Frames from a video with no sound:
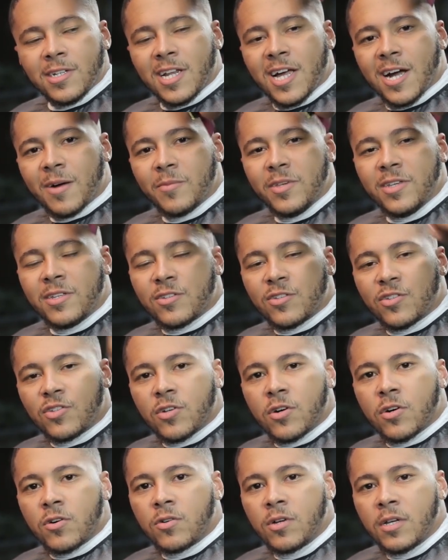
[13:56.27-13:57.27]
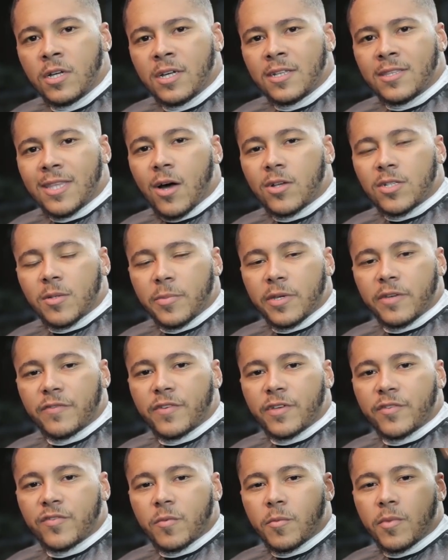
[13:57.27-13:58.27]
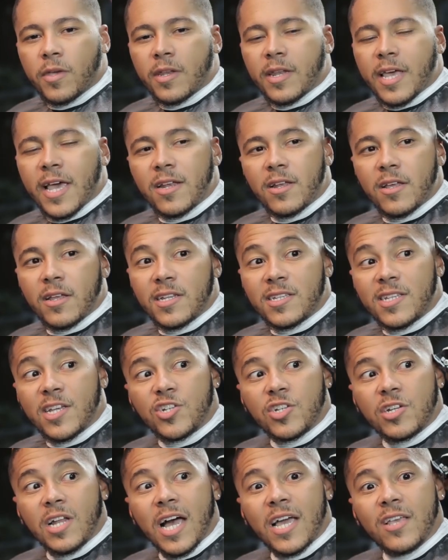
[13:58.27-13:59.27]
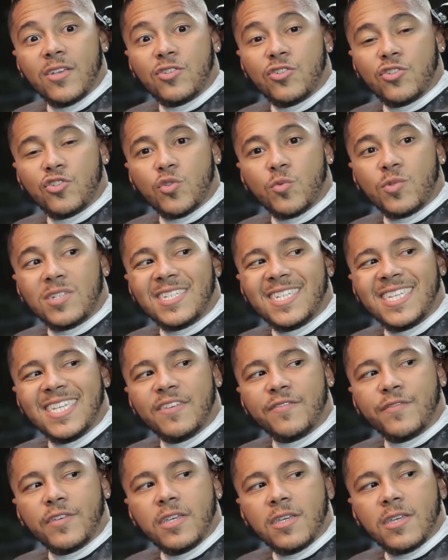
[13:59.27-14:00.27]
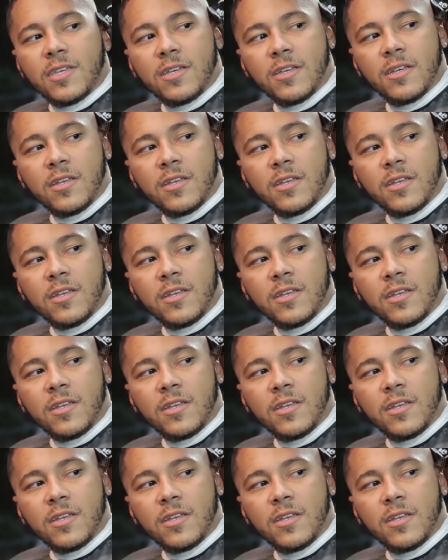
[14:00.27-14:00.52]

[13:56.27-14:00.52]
Do you know what I mean? So that was a big thing for me. And the section that I used to do was TV.